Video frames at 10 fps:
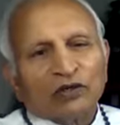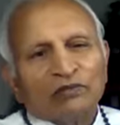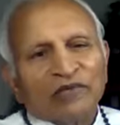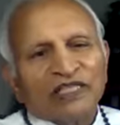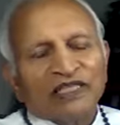
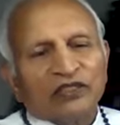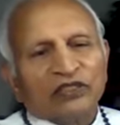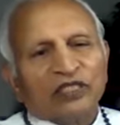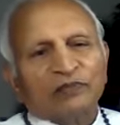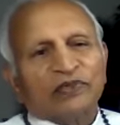many
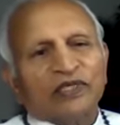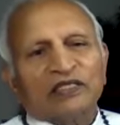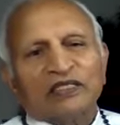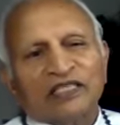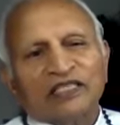
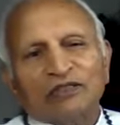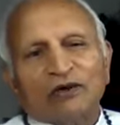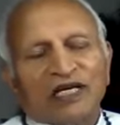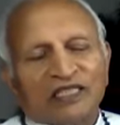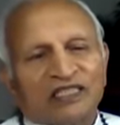scriptures and
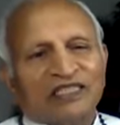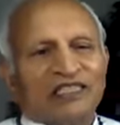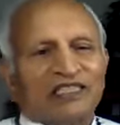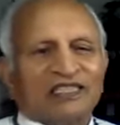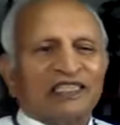yoga
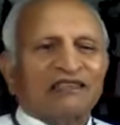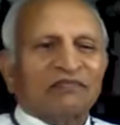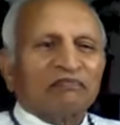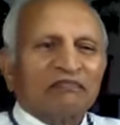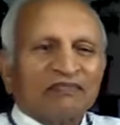teachers and
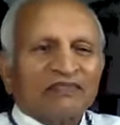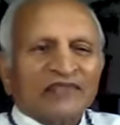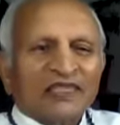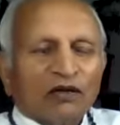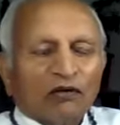
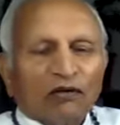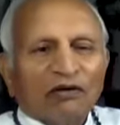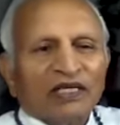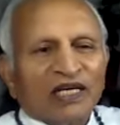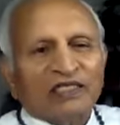all
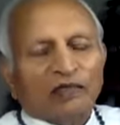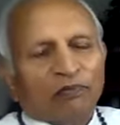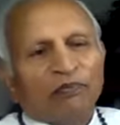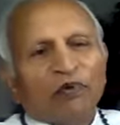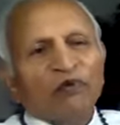kind of
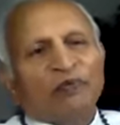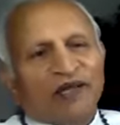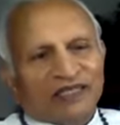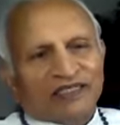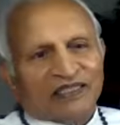
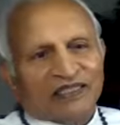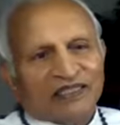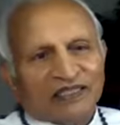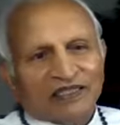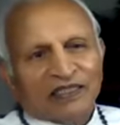movements
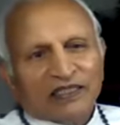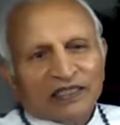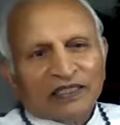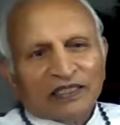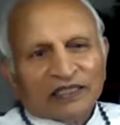
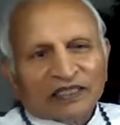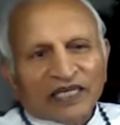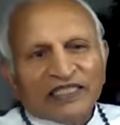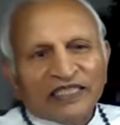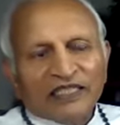
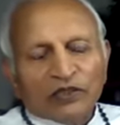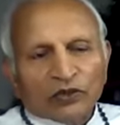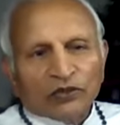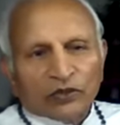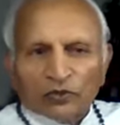training
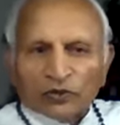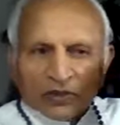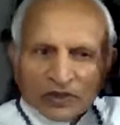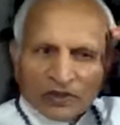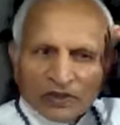you to
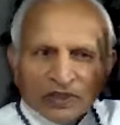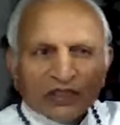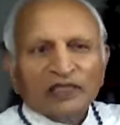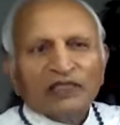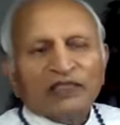
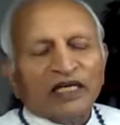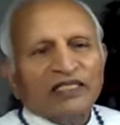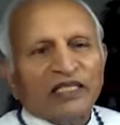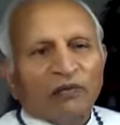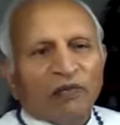train
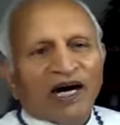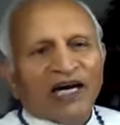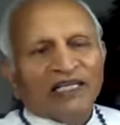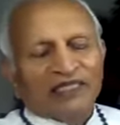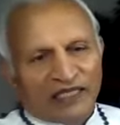the
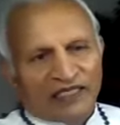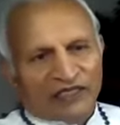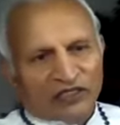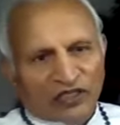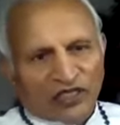mind and
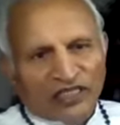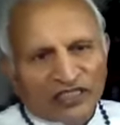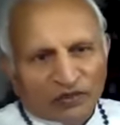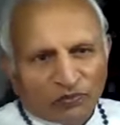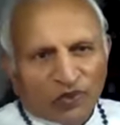study
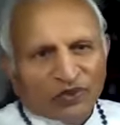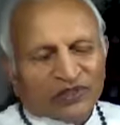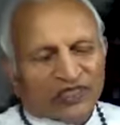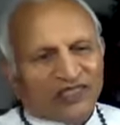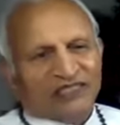the
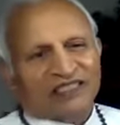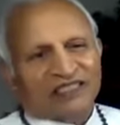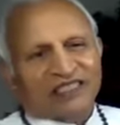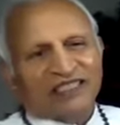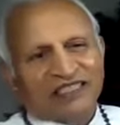books and
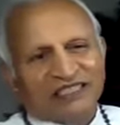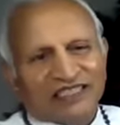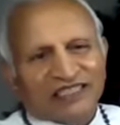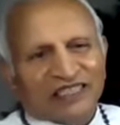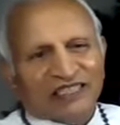study
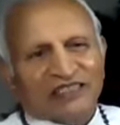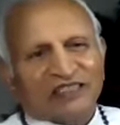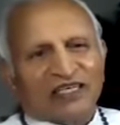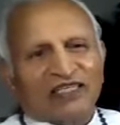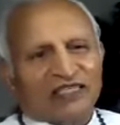this and
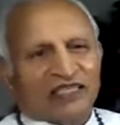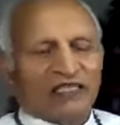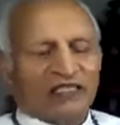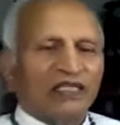study that.